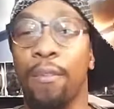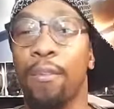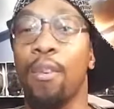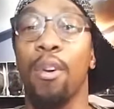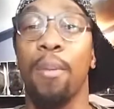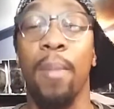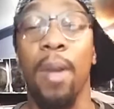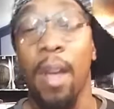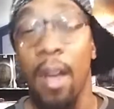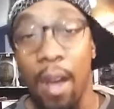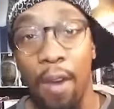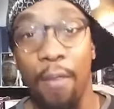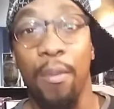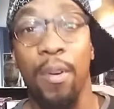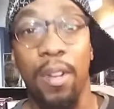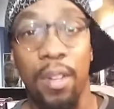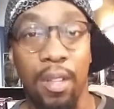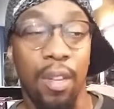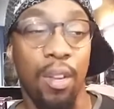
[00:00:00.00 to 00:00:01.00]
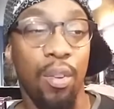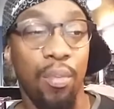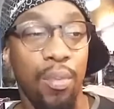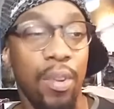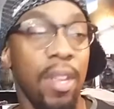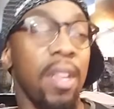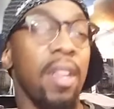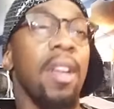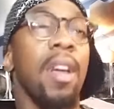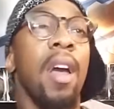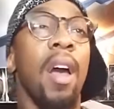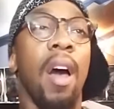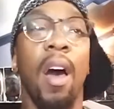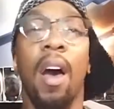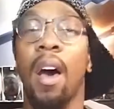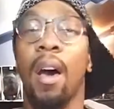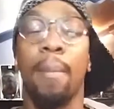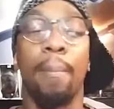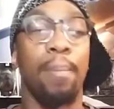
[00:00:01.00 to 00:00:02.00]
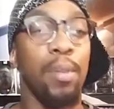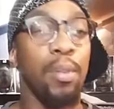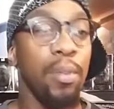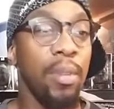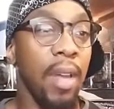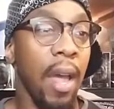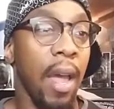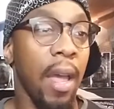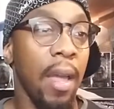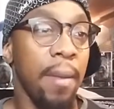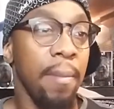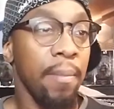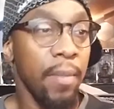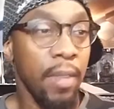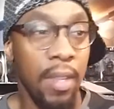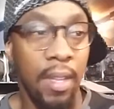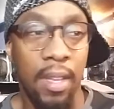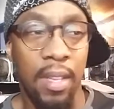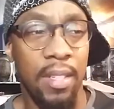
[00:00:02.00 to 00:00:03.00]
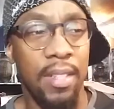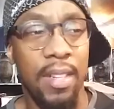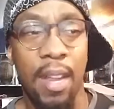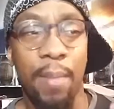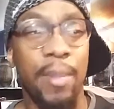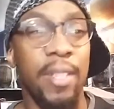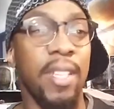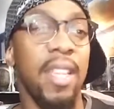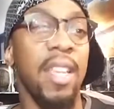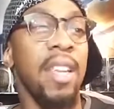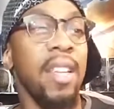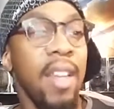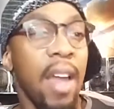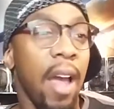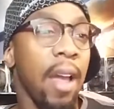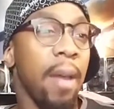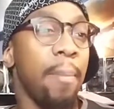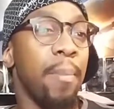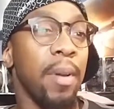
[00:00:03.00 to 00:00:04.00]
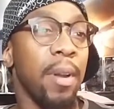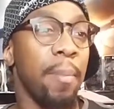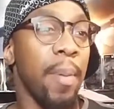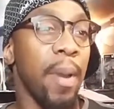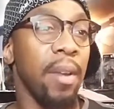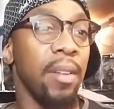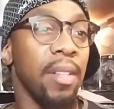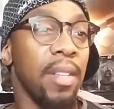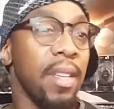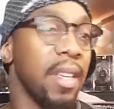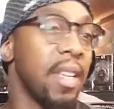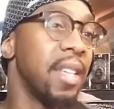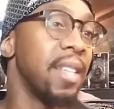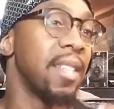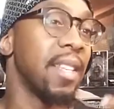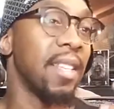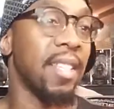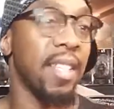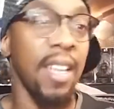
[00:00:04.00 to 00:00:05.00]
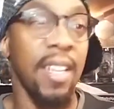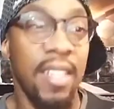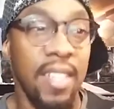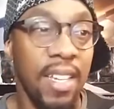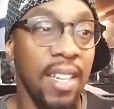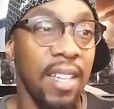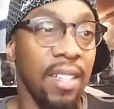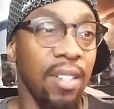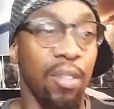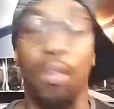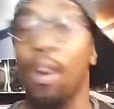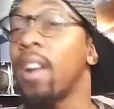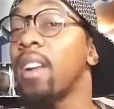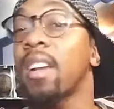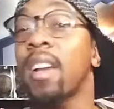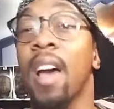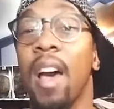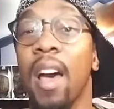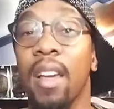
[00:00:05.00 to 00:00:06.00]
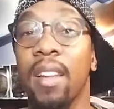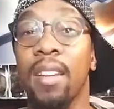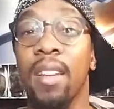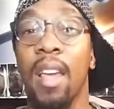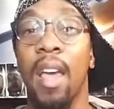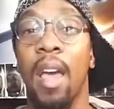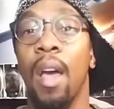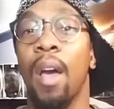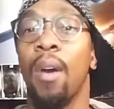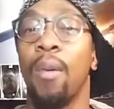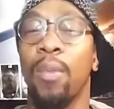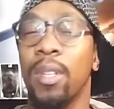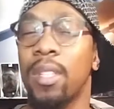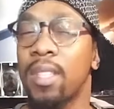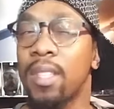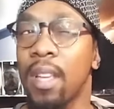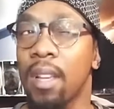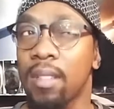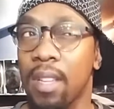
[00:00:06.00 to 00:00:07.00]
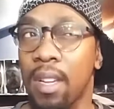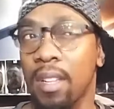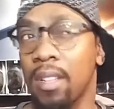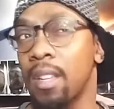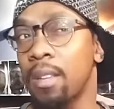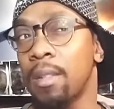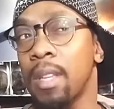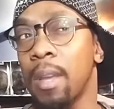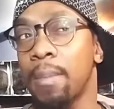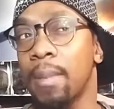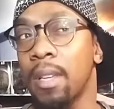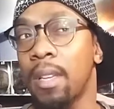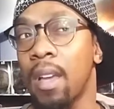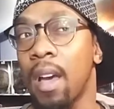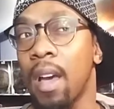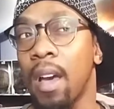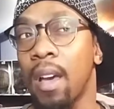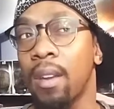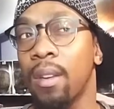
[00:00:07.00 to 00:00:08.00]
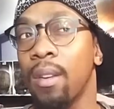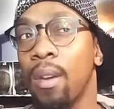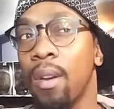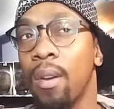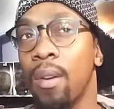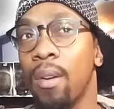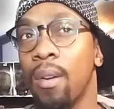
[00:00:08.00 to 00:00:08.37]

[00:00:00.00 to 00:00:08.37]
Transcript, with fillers: the form of one of the Kree, blue guy, his name is Enoch, but apparently he's a sentient Chronicom, which sounds like a Decepticon.